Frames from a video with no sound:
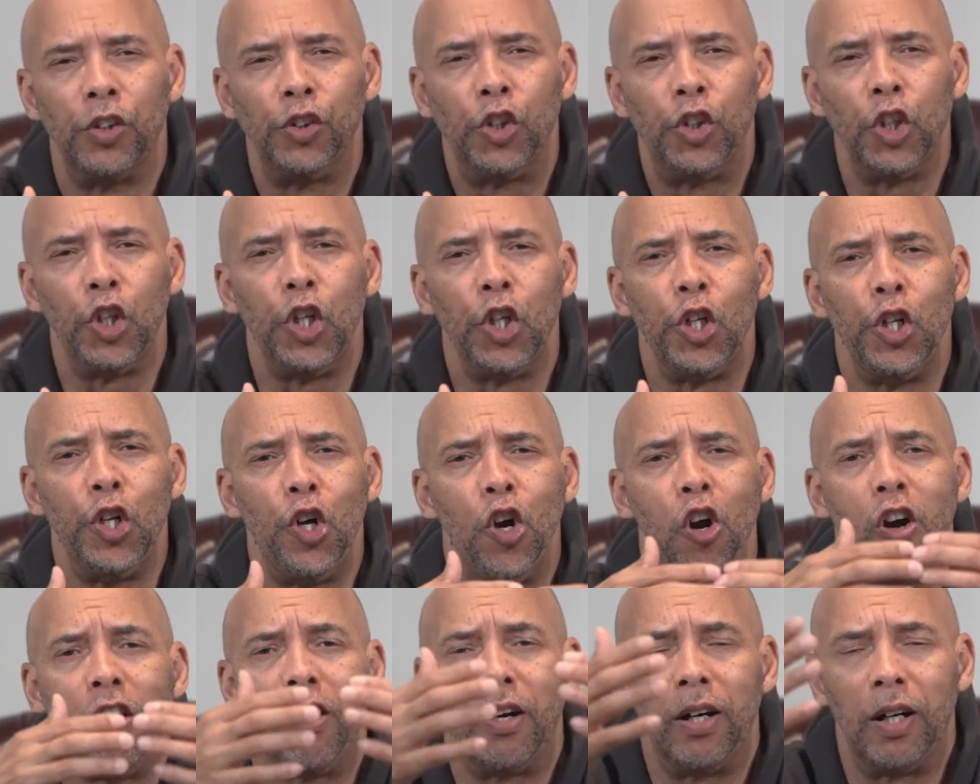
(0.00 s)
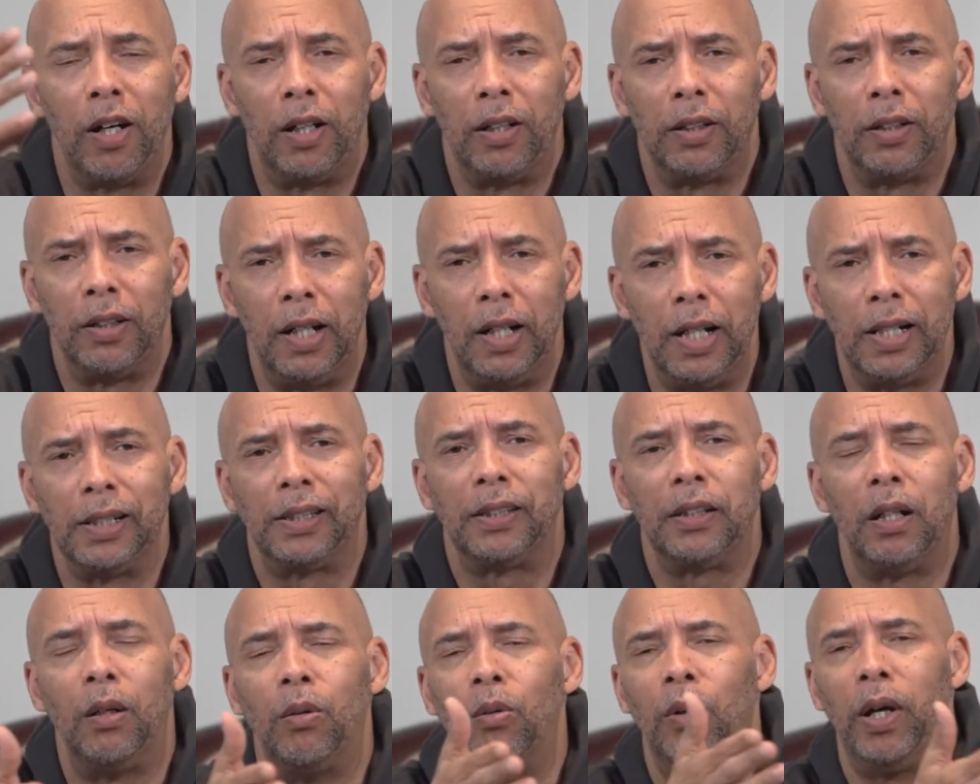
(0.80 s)
to lure
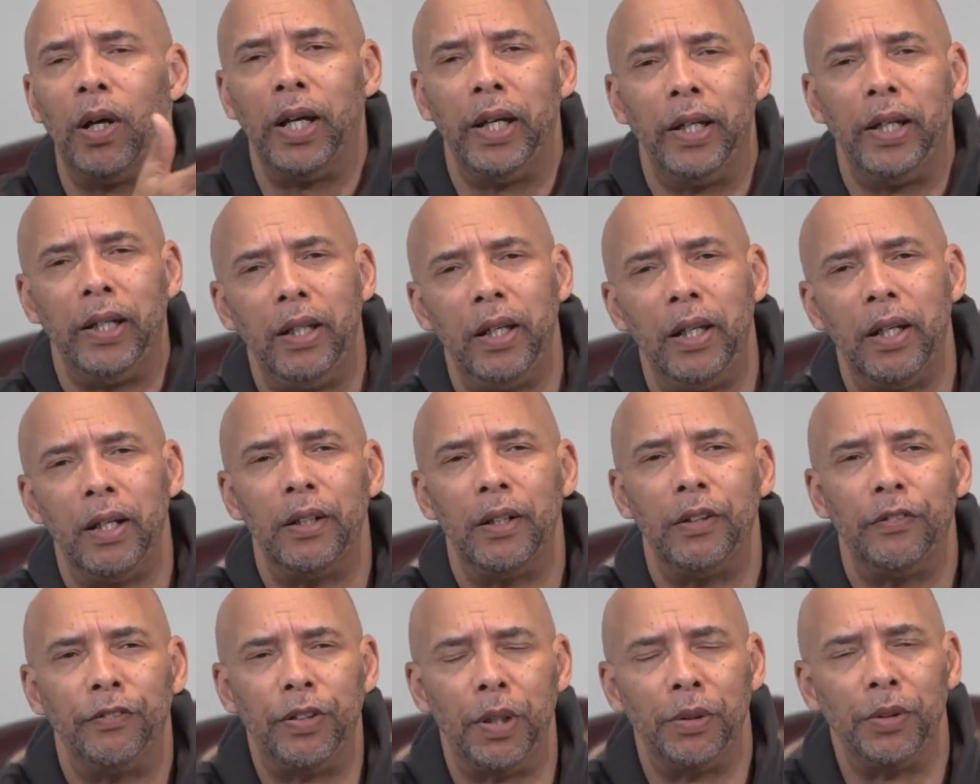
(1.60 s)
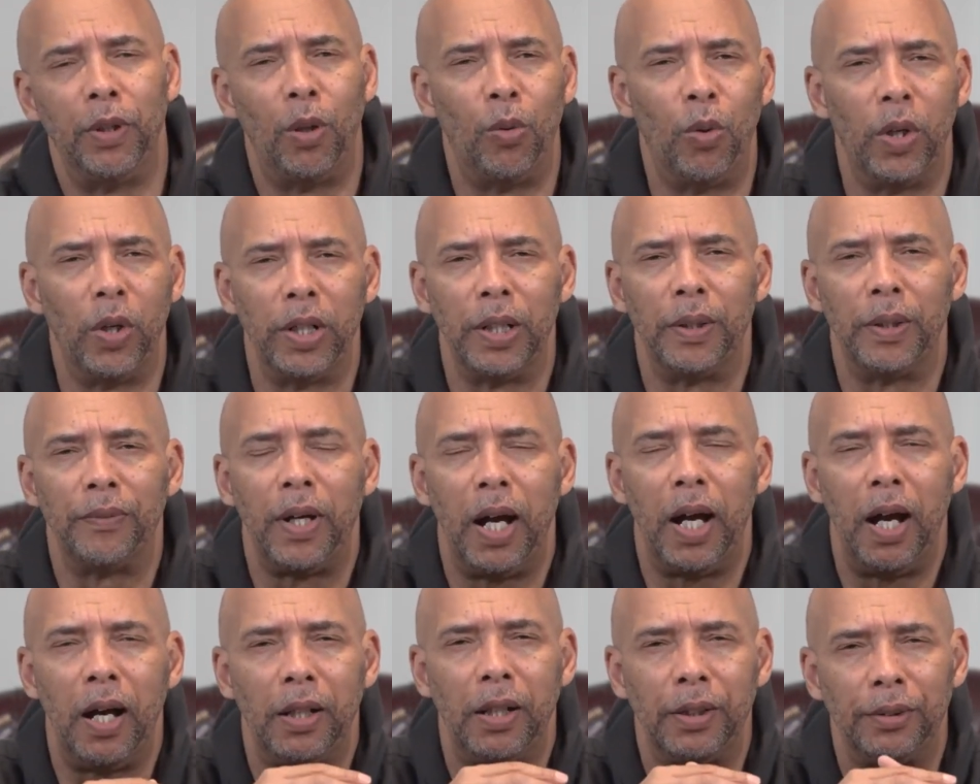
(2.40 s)
us away from the Word of
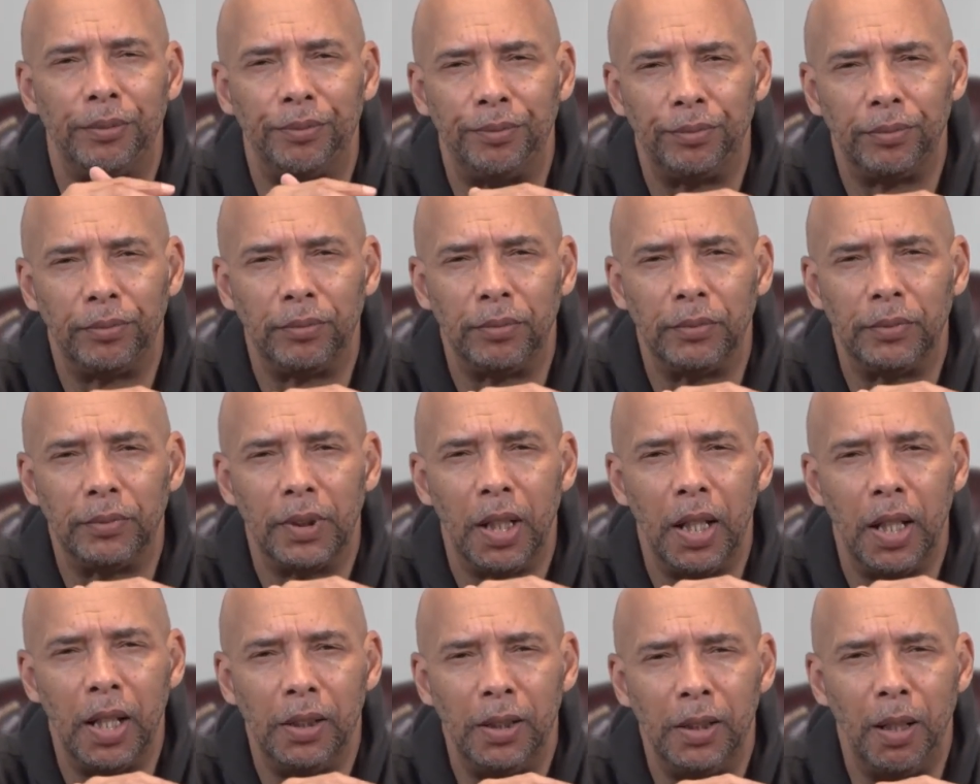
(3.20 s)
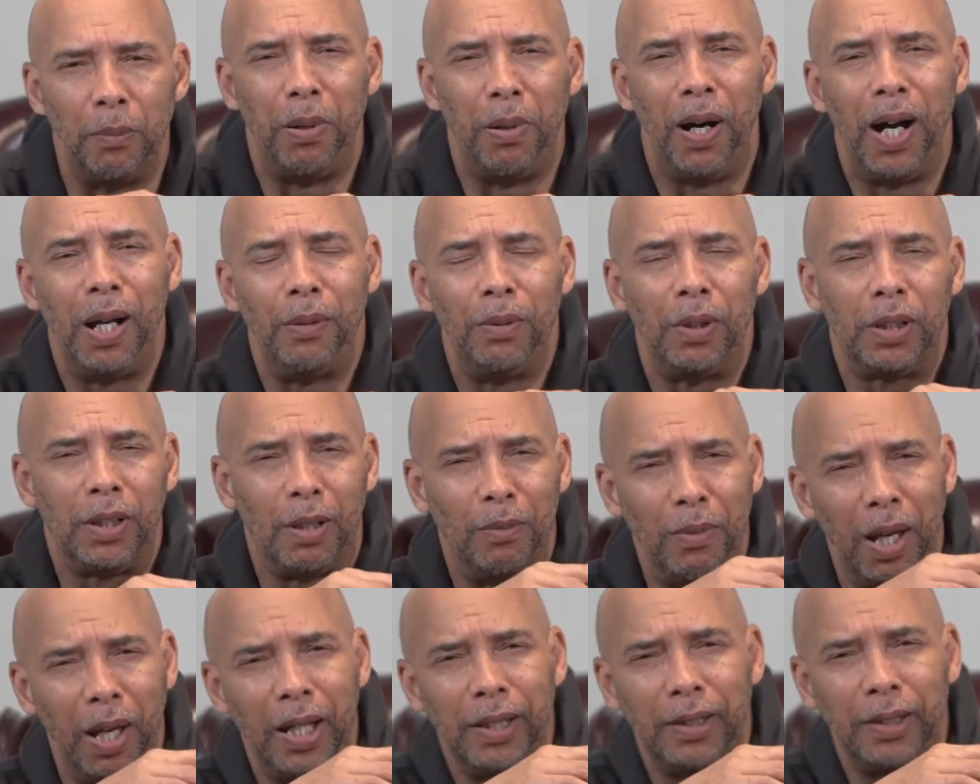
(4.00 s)
God. The Bible
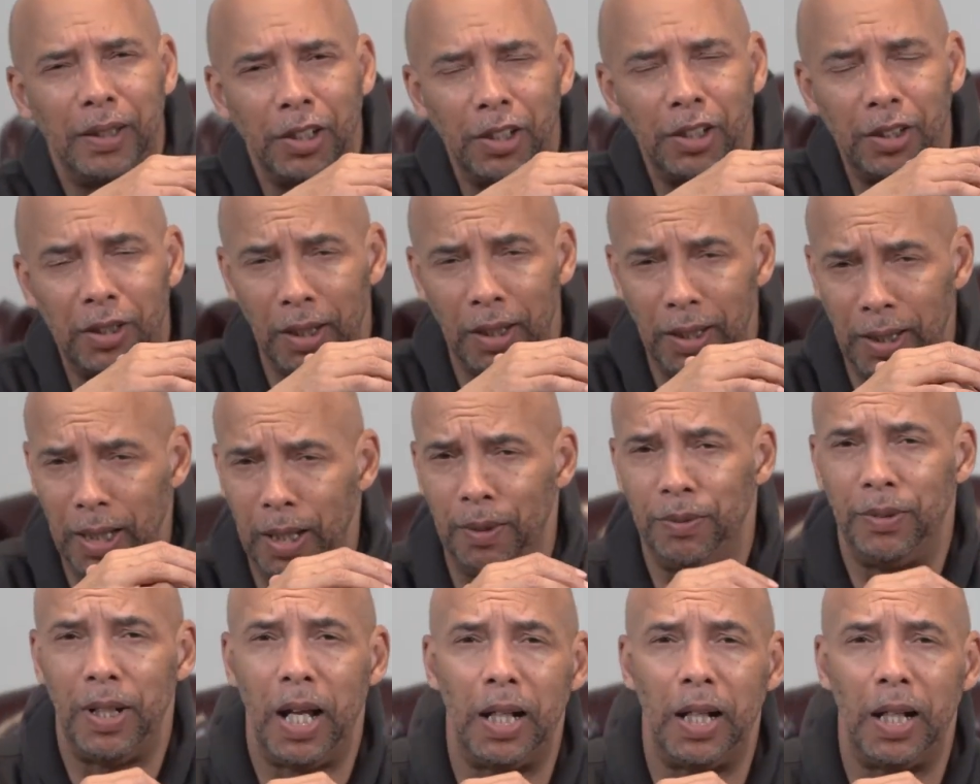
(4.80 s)
commands us to love